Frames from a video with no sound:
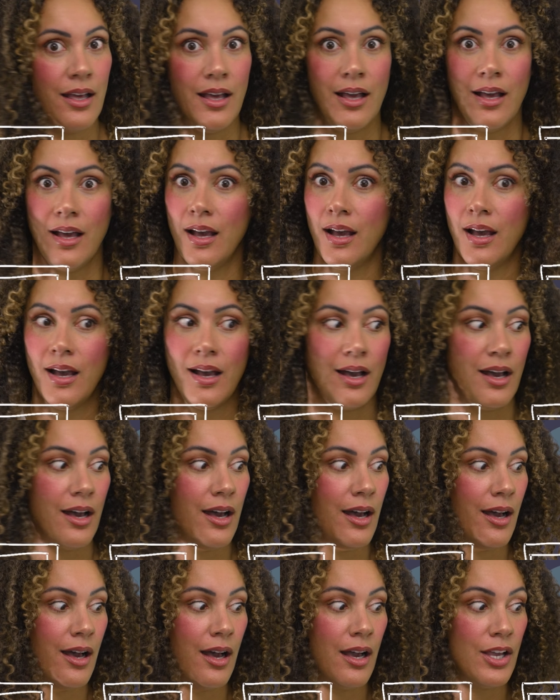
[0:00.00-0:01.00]
Mm
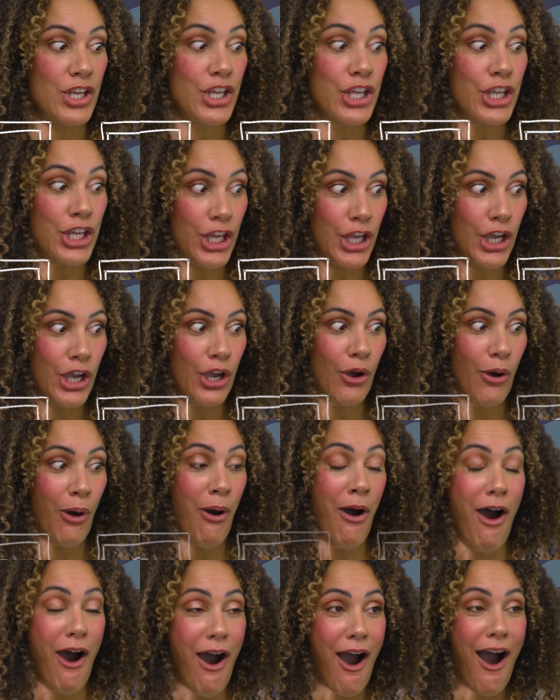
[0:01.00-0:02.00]
-hmm. You
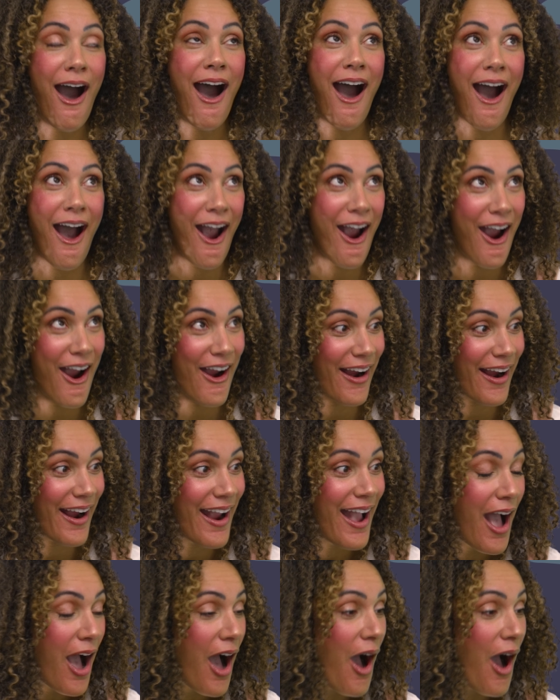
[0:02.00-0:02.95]
are